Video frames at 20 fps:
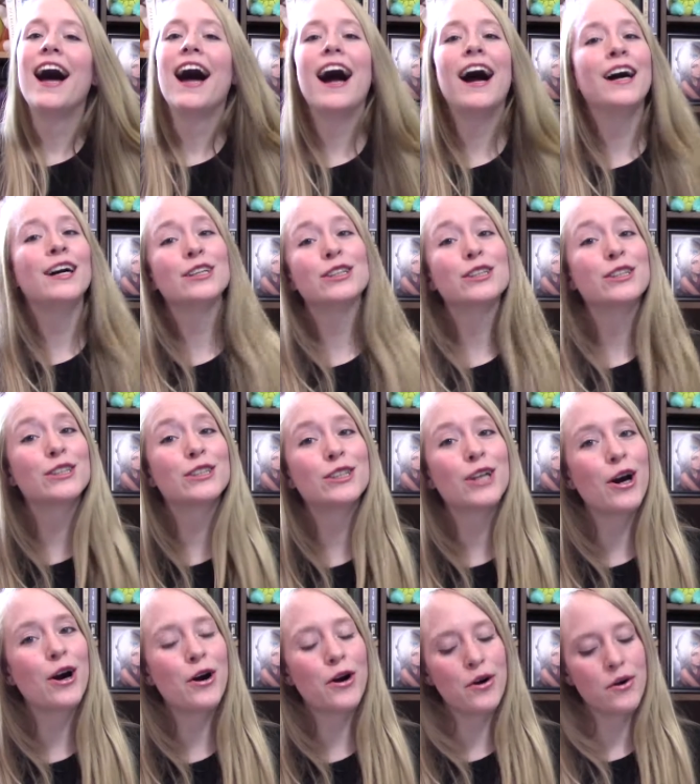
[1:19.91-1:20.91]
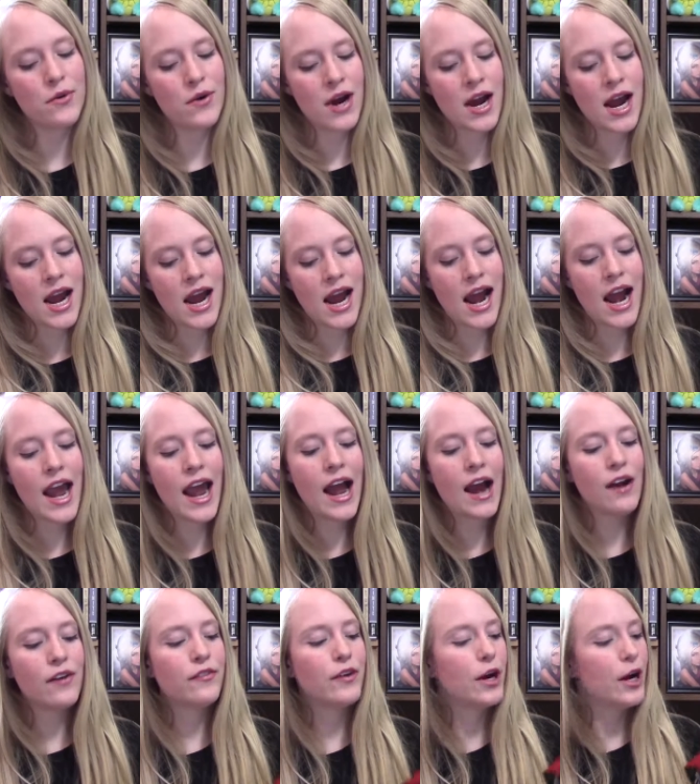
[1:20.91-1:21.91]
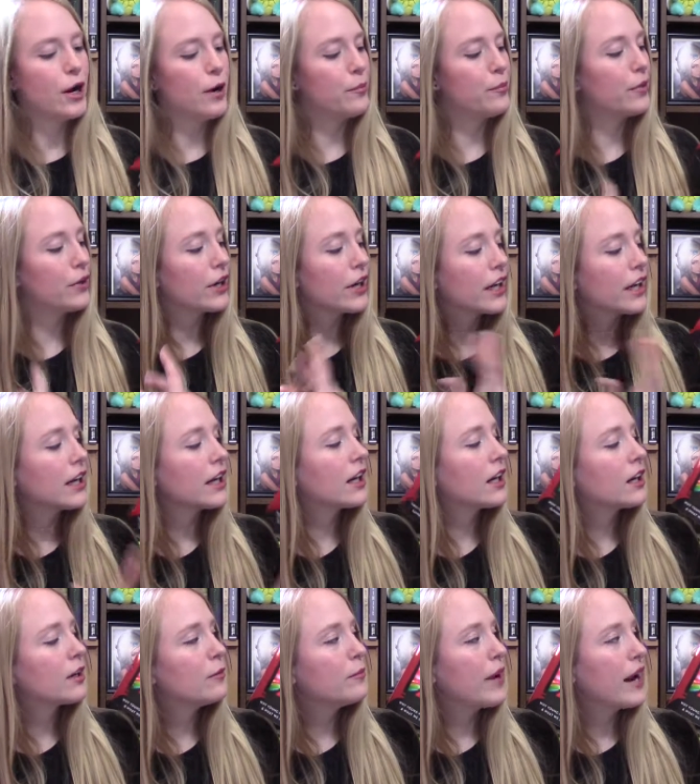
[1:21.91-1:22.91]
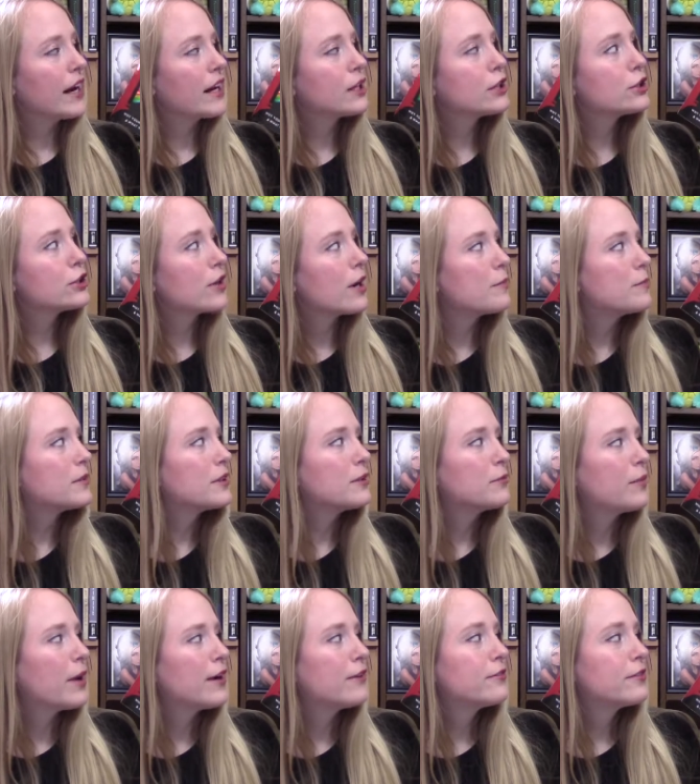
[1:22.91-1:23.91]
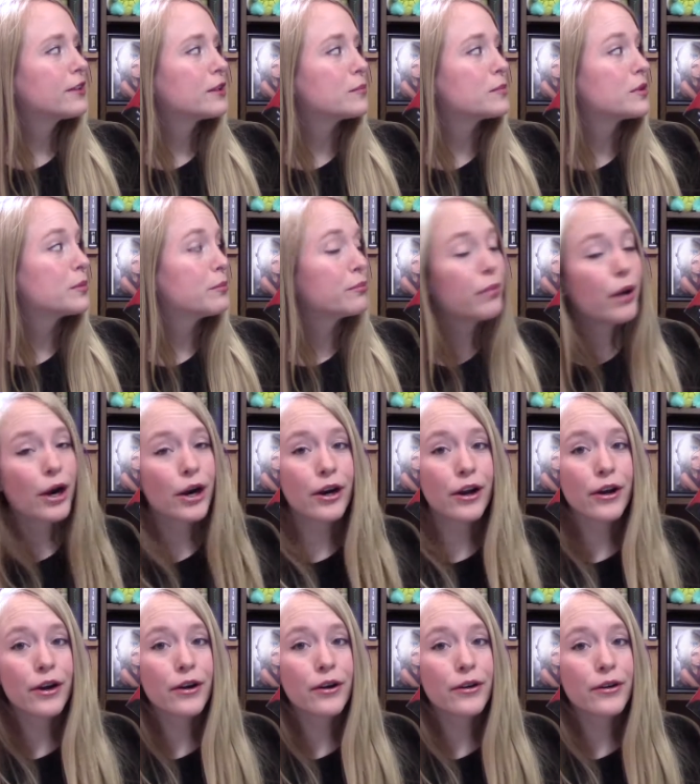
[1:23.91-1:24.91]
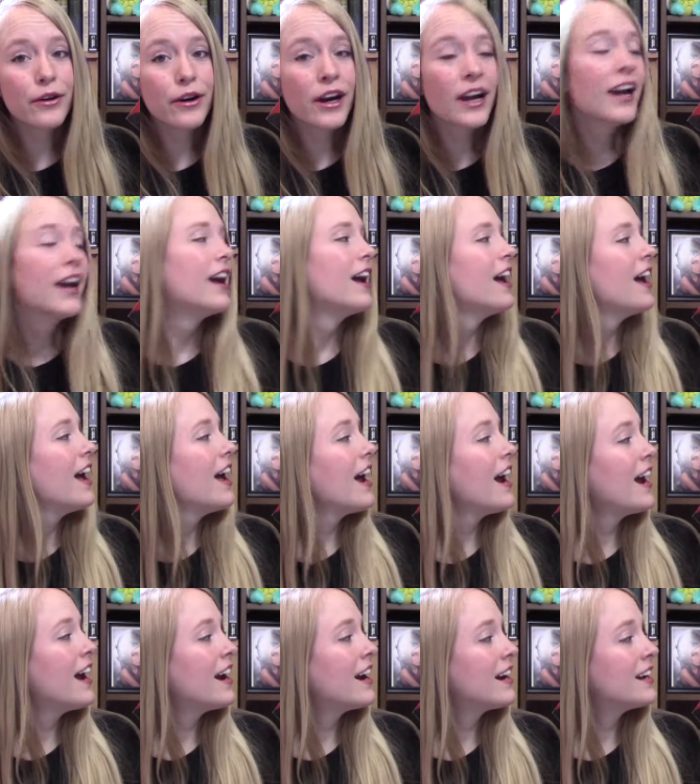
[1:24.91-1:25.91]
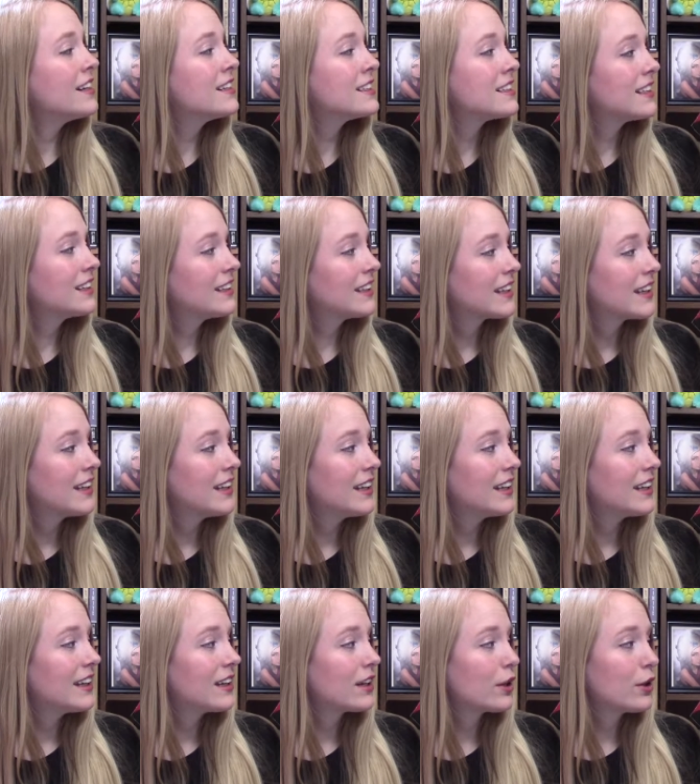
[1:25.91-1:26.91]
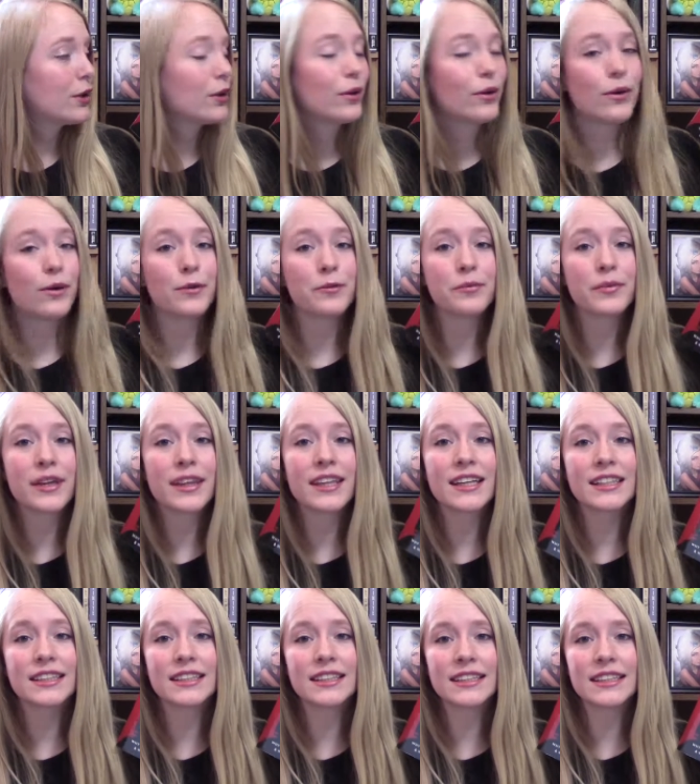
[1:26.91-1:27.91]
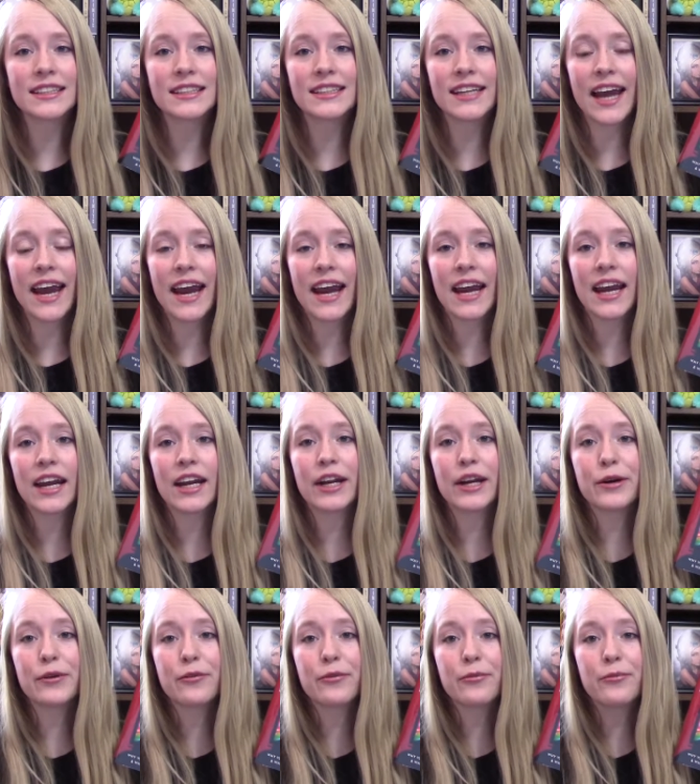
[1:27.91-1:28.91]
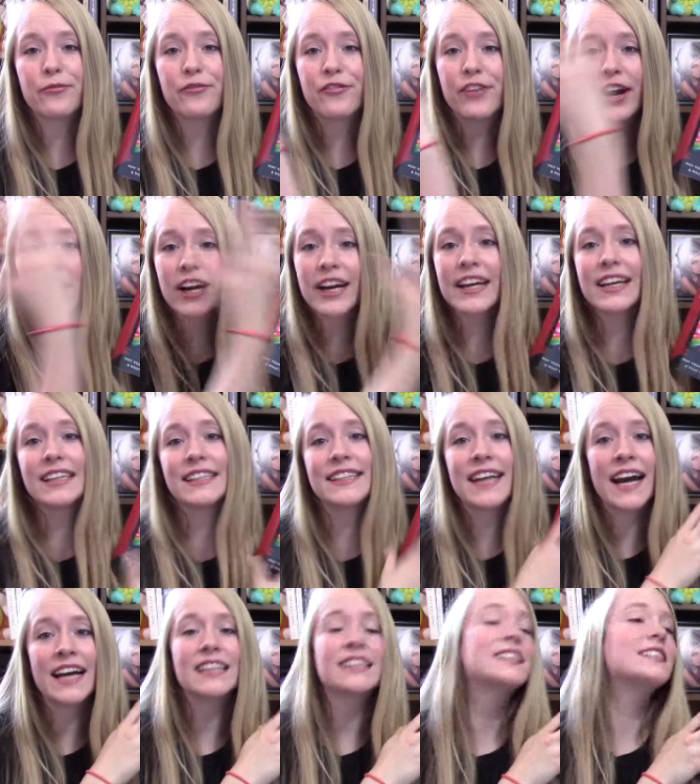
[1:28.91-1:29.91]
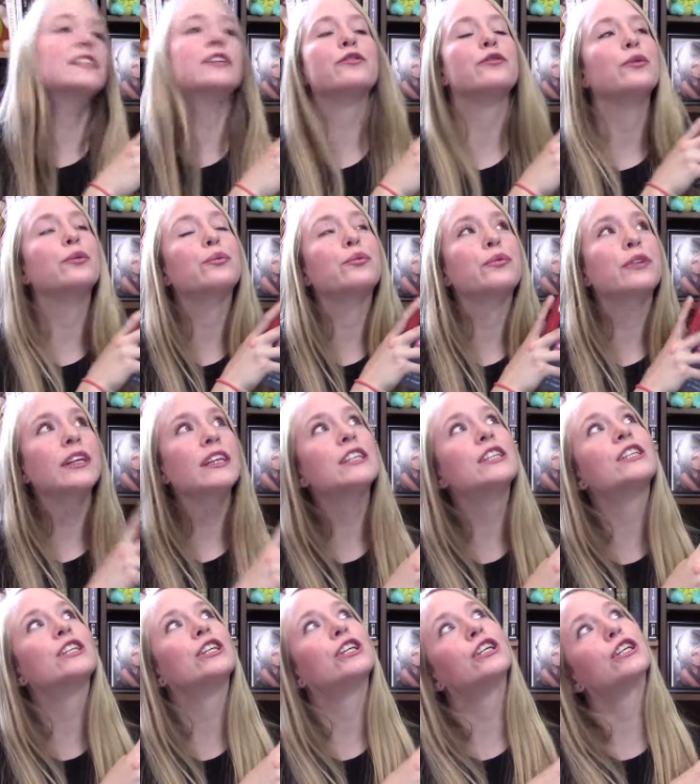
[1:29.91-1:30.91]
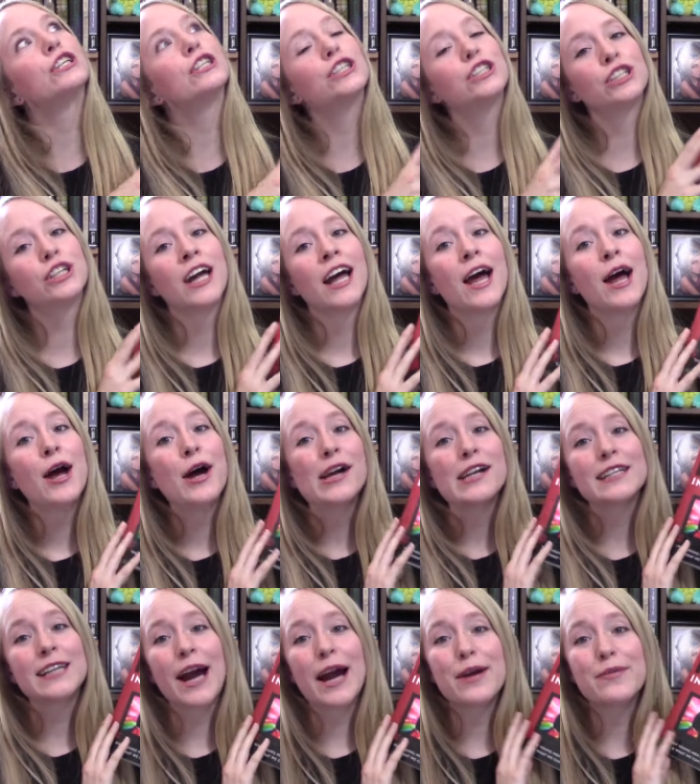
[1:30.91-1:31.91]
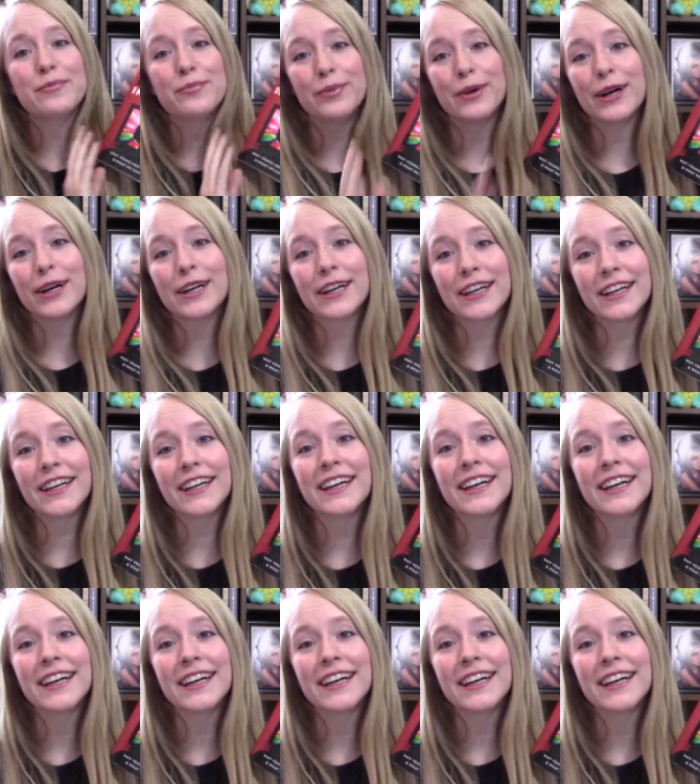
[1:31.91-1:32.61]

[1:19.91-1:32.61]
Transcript: And so I have a book here, Man Interrupted by Philip Zimbardo and Nikita Coulombe. This is a very intensive research type book